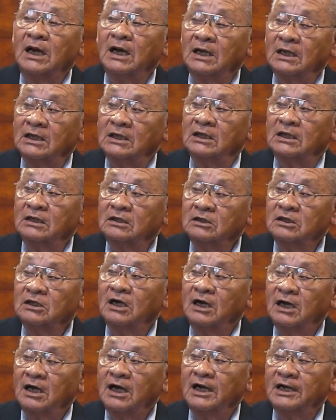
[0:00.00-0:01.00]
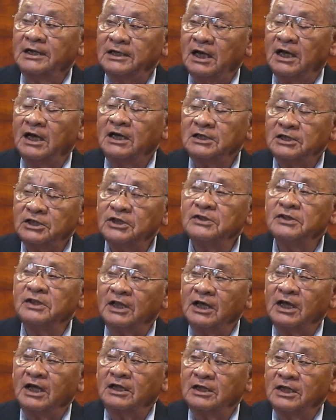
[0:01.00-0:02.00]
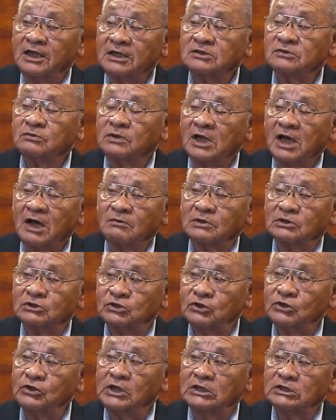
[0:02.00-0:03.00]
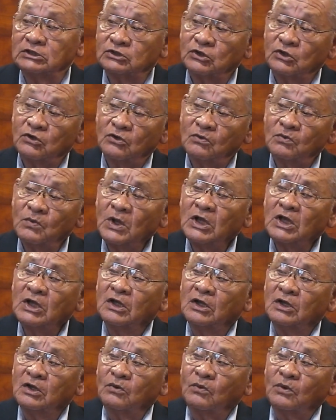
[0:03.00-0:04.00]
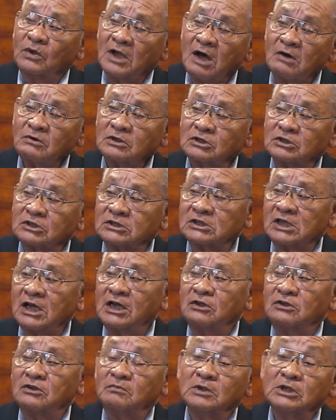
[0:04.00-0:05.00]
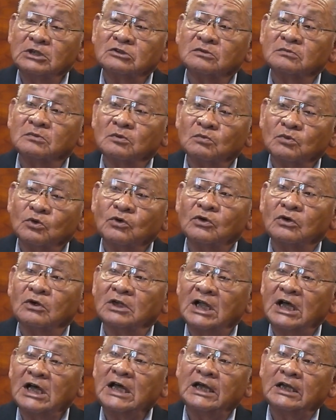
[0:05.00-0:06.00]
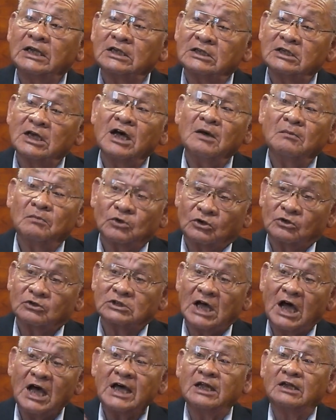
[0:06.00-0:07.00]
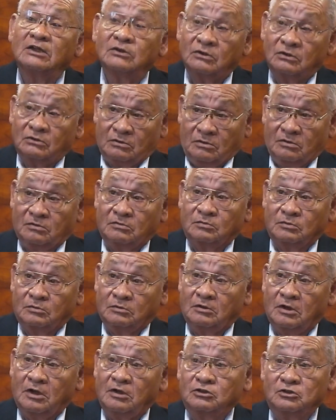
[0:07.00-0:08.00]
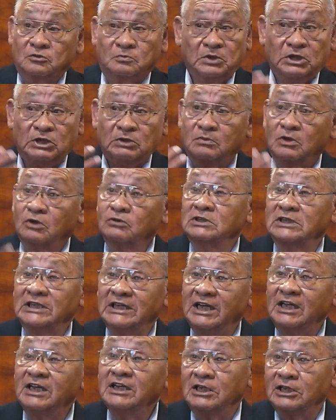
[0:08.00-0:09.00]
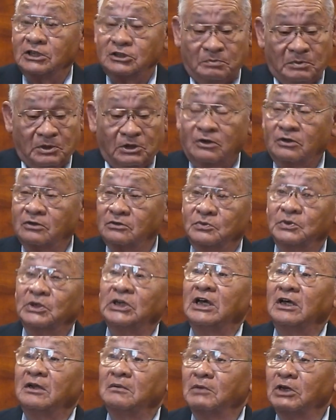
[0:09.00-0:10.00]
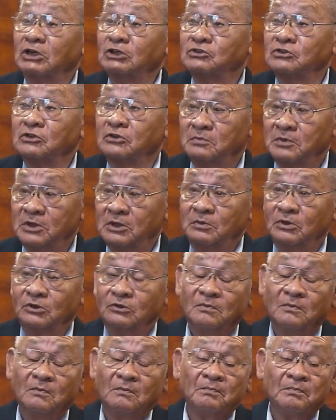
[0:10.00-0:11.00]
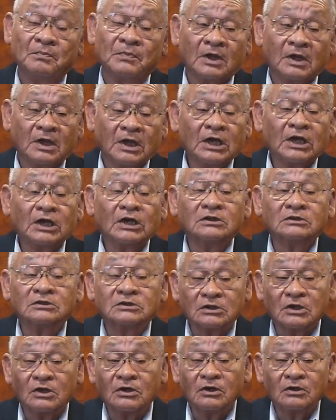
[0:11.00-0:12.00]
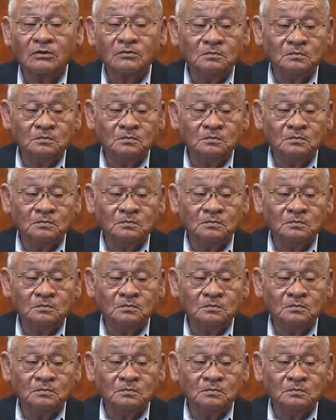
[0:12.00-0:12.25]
I, I, I did that. That's what I was doing. So when I was assigned to Mitchell Memorial, I had a time because I had to going to speak mostly English because we had a mixture of people. So